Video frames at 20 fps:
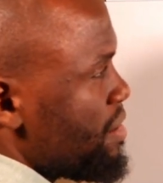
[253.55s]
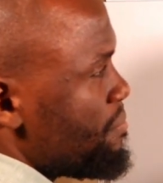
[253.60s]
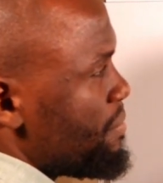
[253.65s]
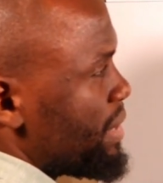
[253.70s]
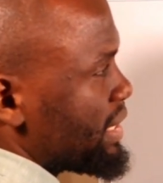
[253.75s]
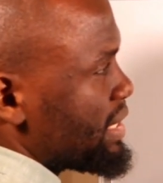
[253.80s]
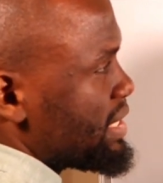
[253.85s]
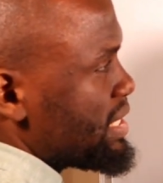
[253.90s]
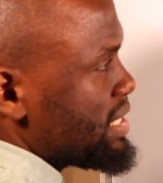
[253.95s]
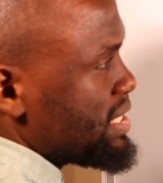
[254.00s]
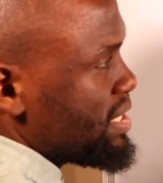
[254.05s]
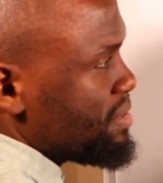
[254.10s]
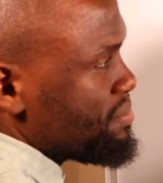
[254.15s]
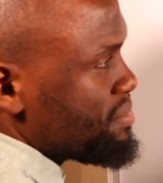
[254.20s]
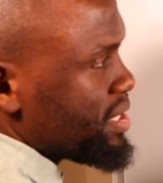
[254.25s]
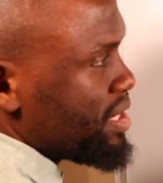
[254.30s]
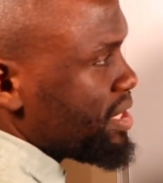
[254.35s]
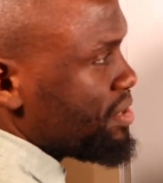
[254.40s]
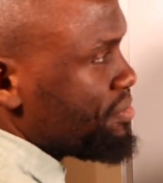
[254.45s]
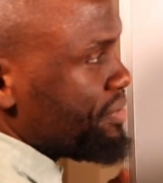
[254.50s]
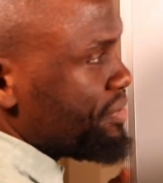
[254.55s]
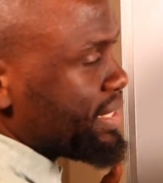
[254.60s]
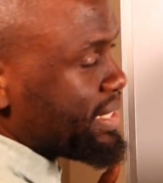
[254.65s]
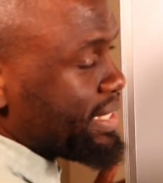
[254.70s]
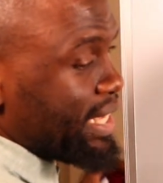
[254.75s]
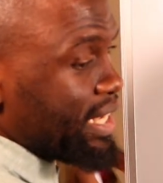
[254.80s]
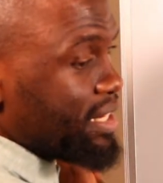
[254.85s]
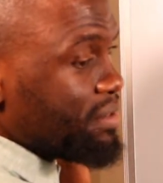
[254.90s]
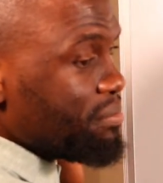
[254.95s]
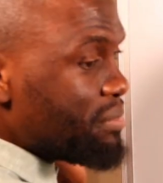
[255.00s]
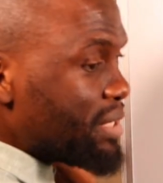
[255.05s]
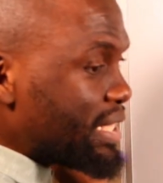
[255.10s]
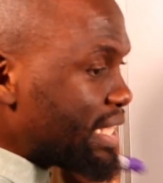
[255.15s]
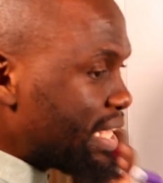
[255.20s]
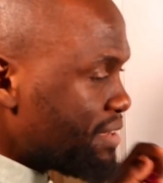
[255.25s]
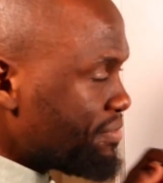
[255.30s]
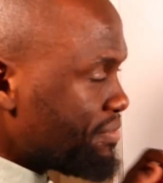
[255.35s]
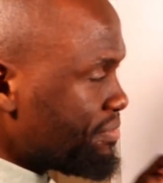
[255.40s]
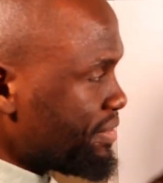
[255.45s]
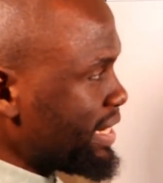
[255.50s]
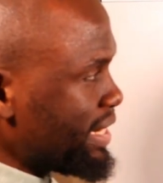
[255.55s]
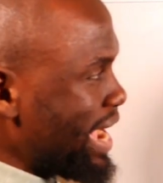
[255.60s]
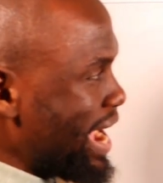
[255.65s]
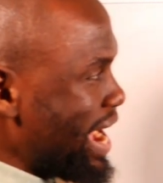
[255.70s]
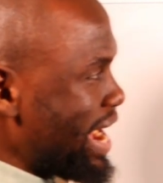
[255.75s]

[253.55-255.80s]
magnesium sulfate can be given